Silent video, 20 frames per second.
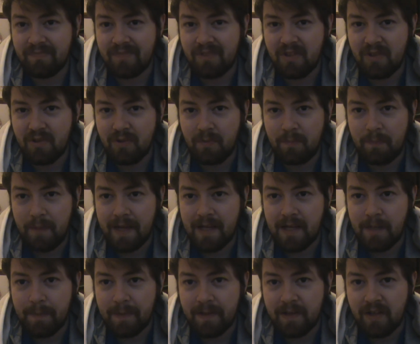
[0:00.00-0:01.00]
you know,
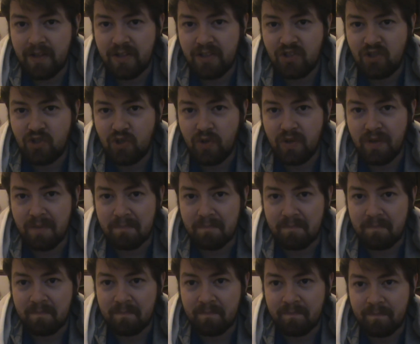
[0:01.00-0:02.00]
pick up a gun and shoot them?
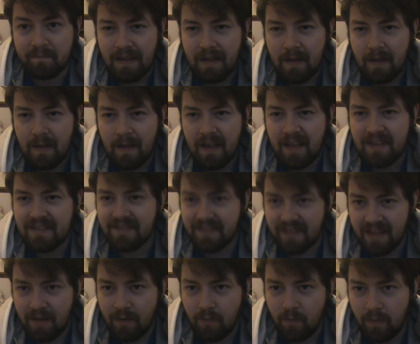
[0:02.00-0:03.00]
Is
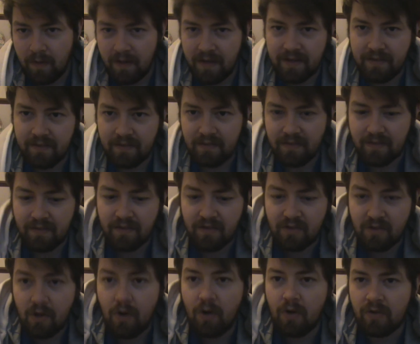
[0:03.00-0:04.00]
that why the
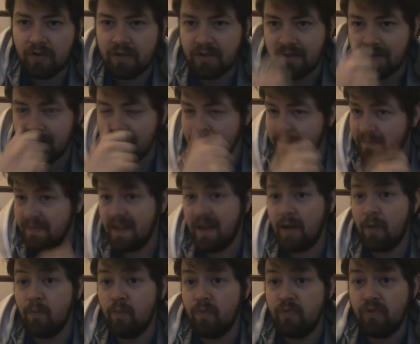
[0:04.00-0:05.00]
Doctor
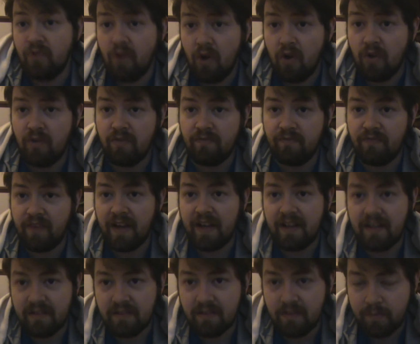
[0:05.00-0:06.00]
and
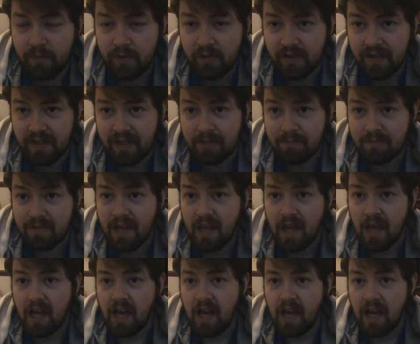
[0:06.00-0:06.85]
non-violent computer games